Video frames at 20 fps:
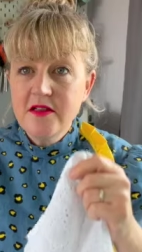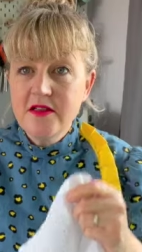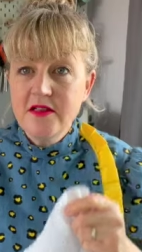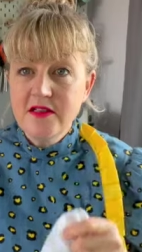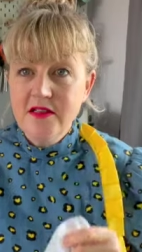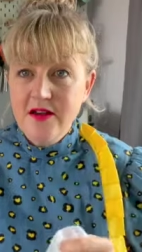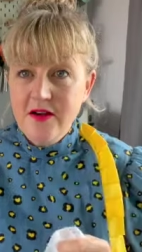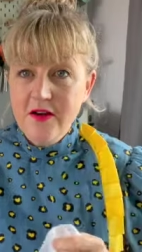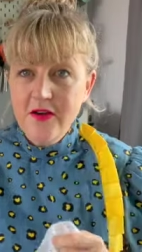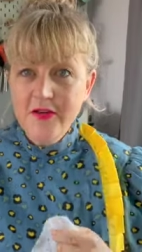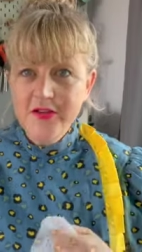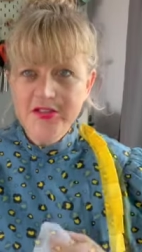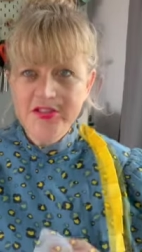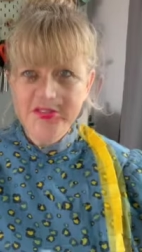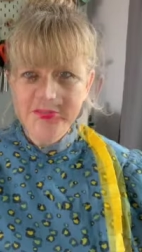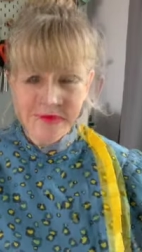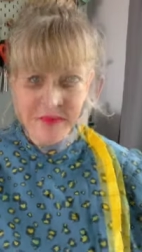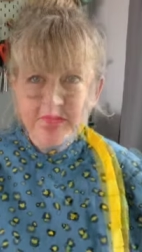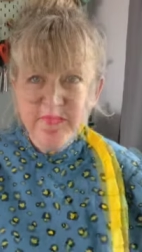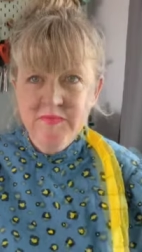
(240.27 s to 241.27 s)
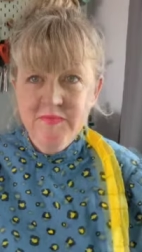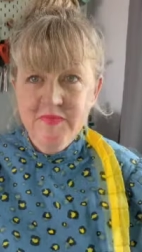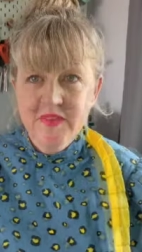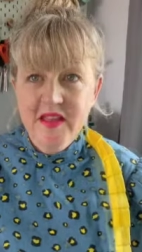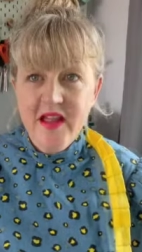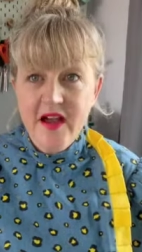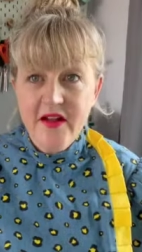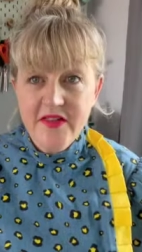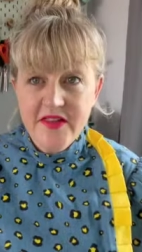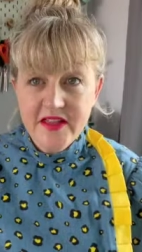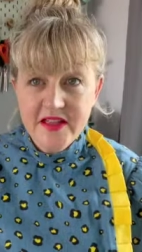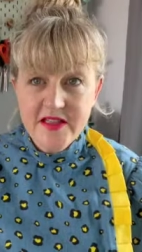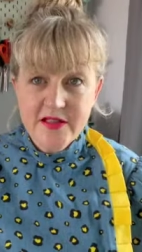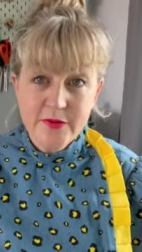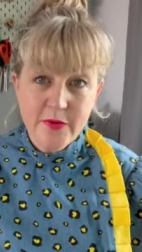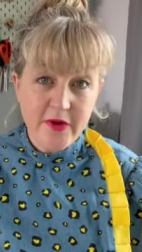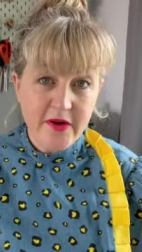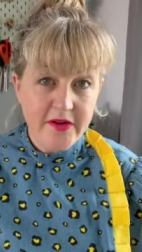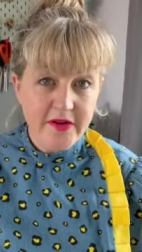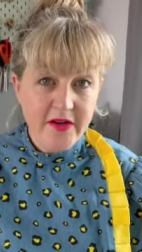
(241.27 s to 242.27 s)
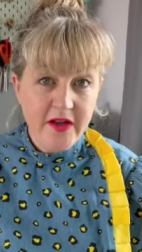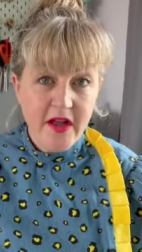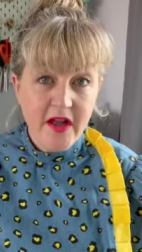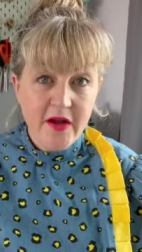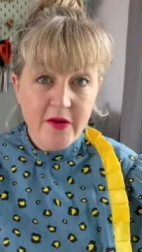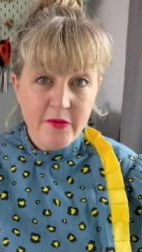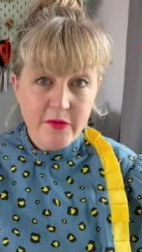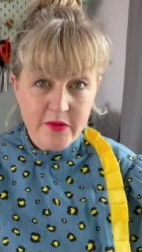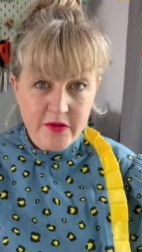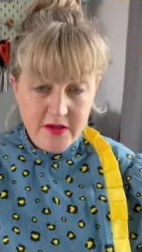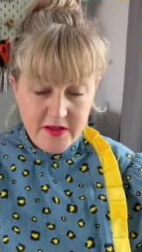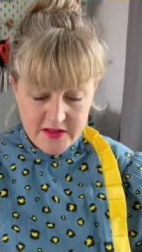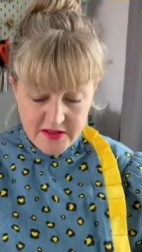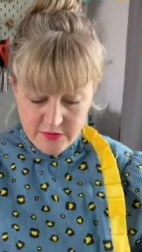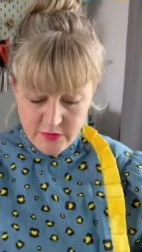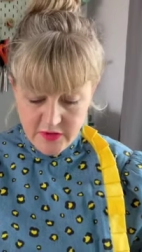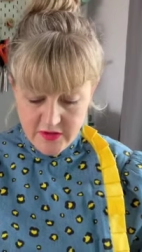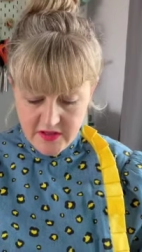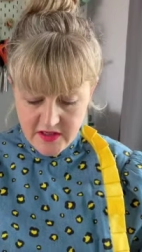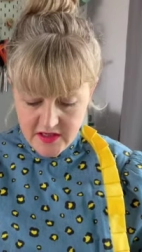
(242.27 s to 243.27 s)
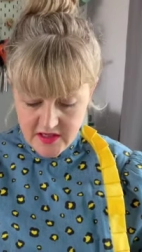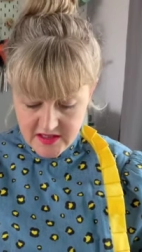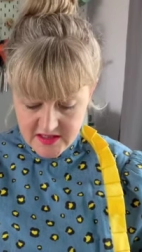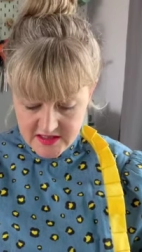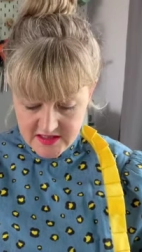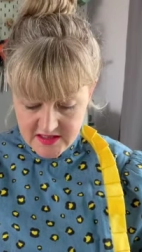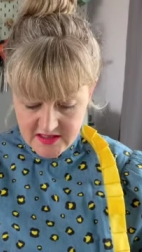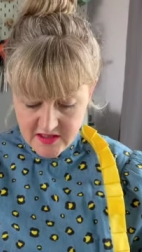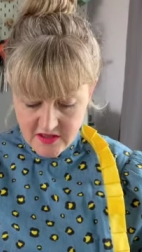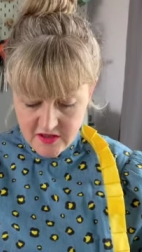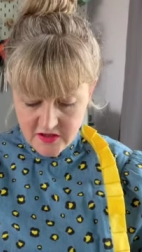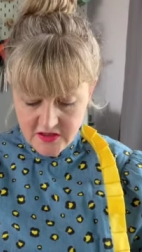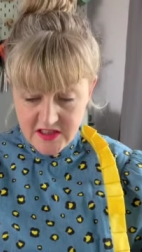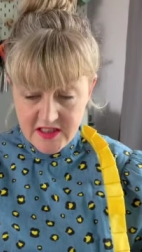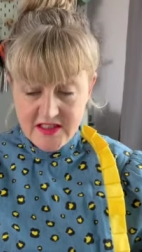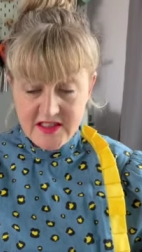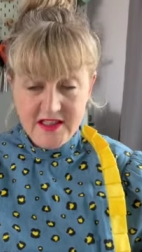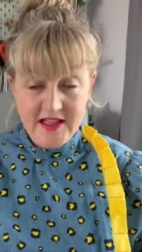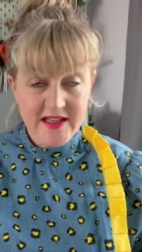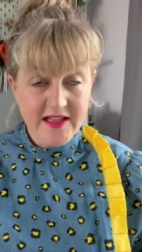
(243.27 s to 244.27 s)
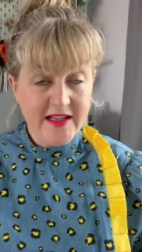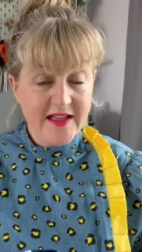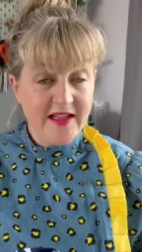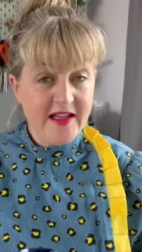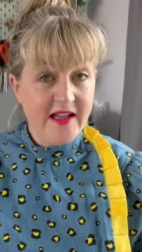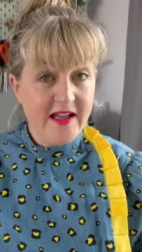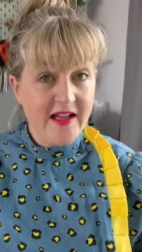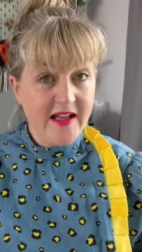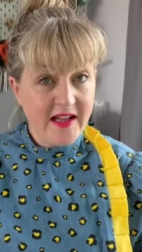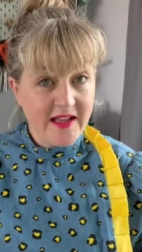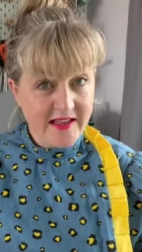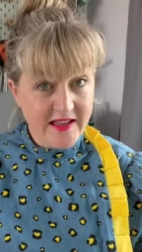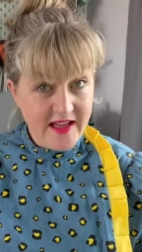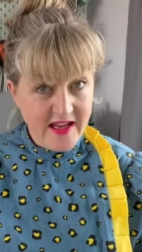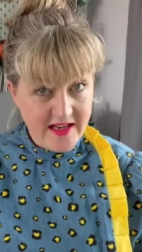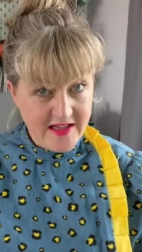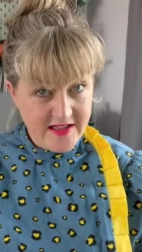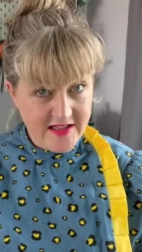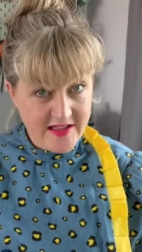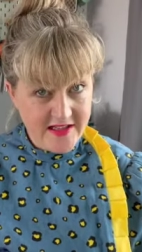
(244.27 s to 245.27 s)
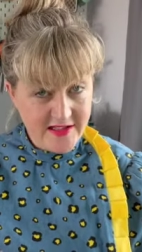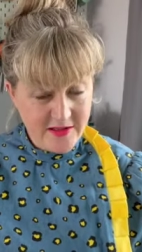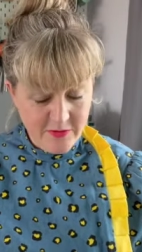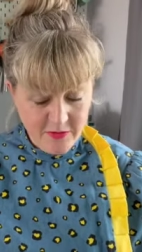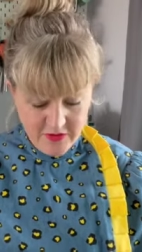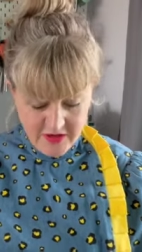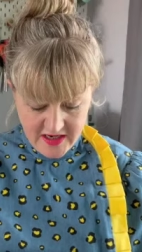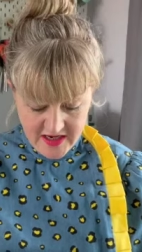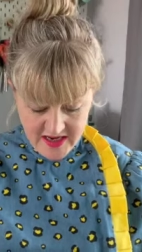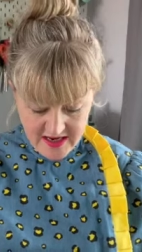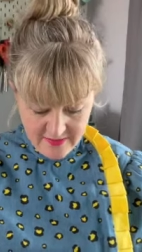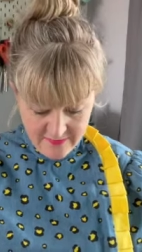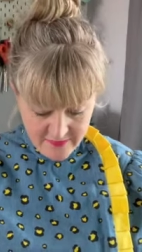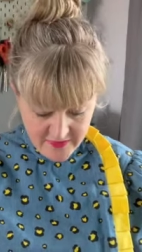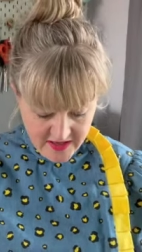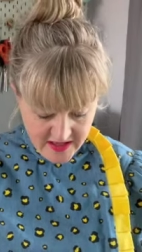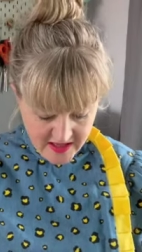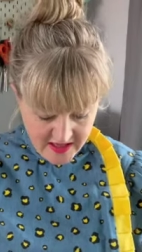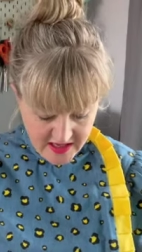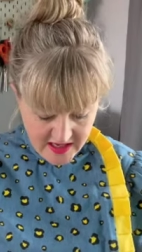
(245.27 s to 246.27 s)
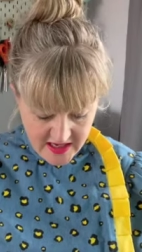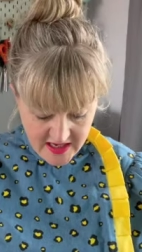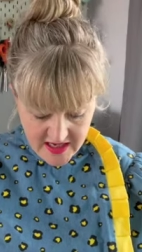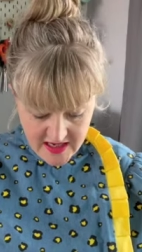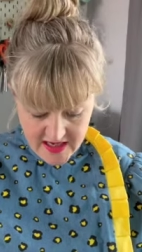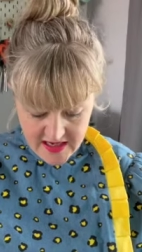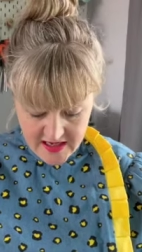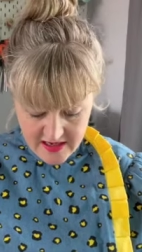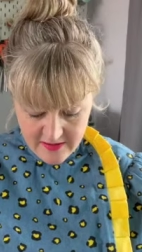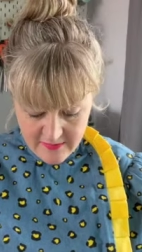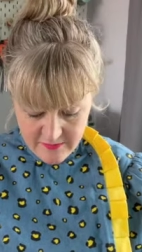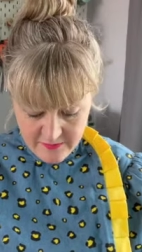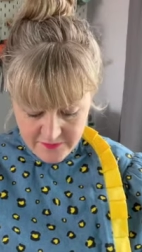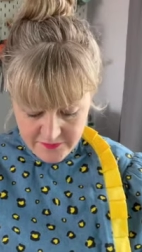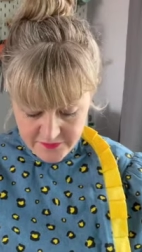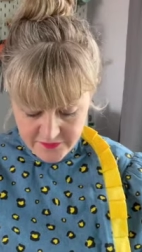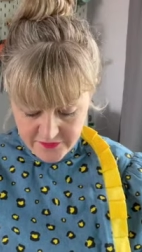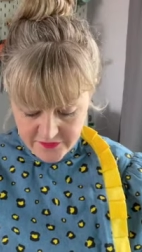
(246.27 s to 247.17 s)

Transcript: start. Now this one was one that I started at the end of the summer again um,